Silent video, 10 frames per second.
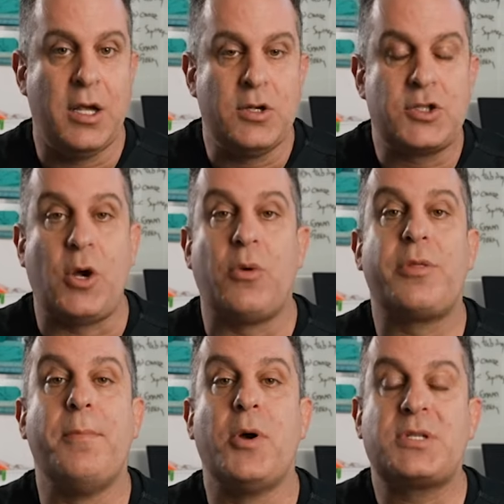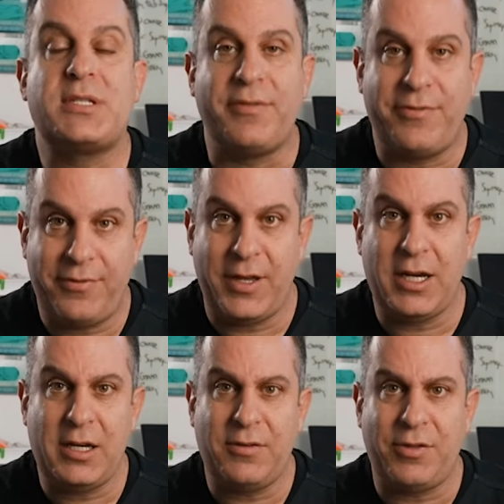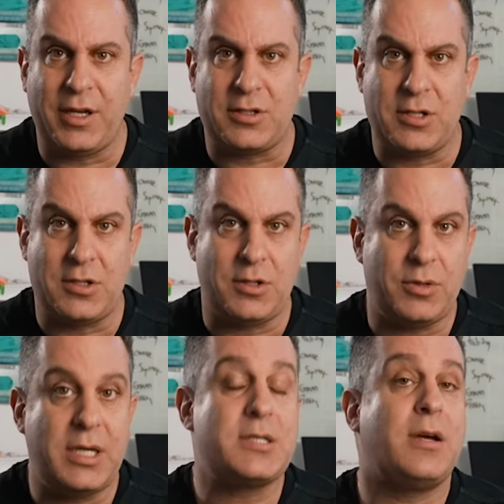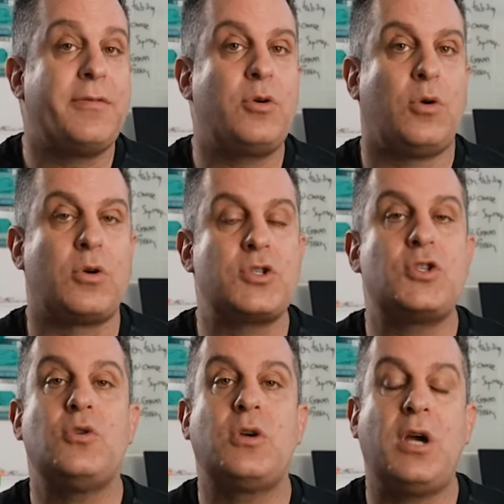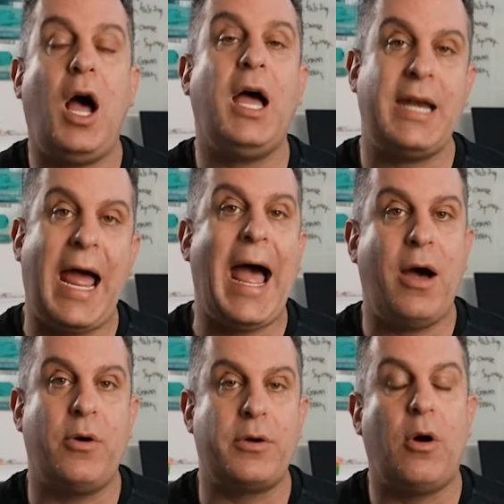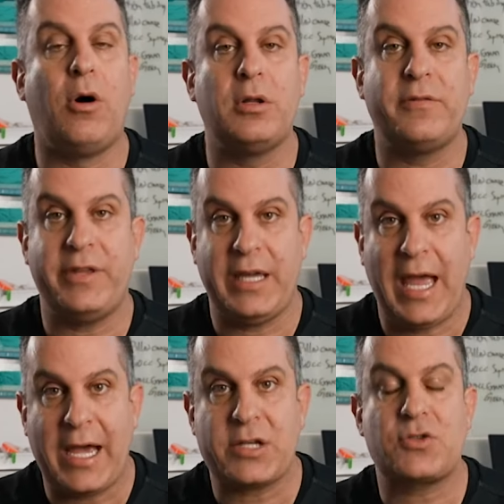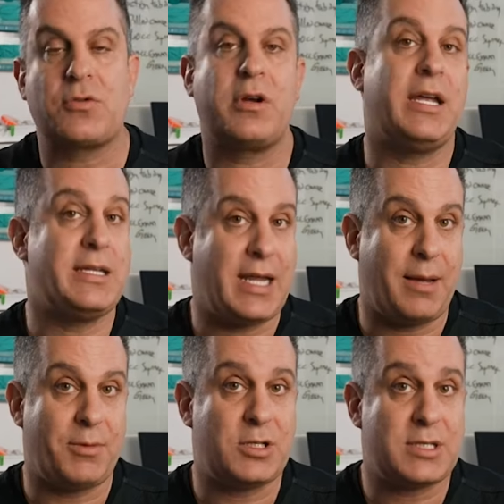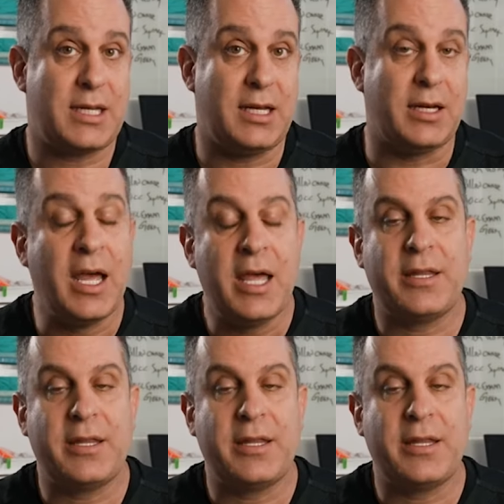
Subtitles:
So the most definitive thing to do is, of course, to cut out all of the extra and damaged skin.